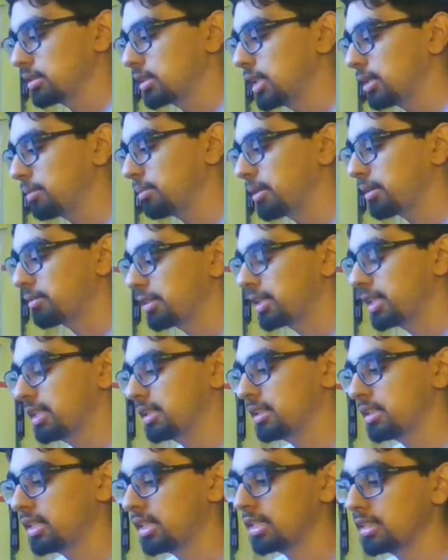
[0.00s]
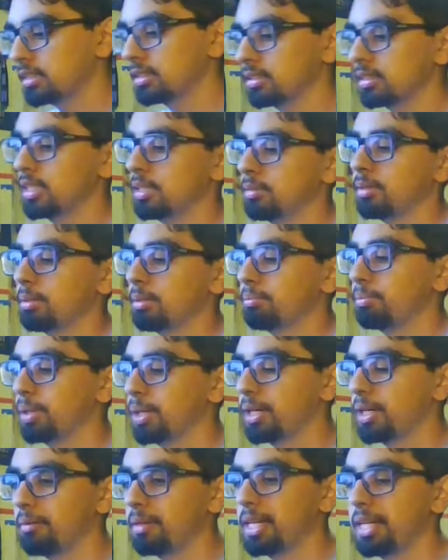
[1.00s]
take my written test, get my
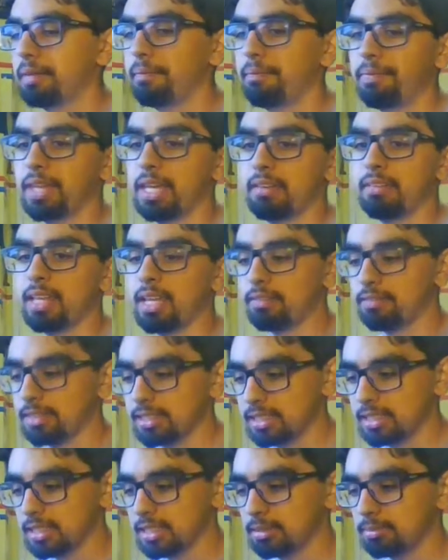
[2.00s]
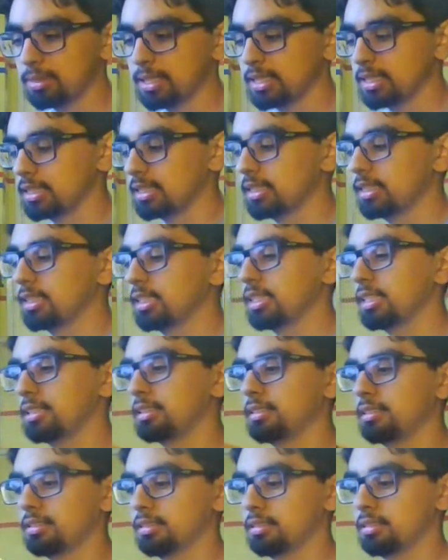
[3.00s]
permit, have that for 6 months, and then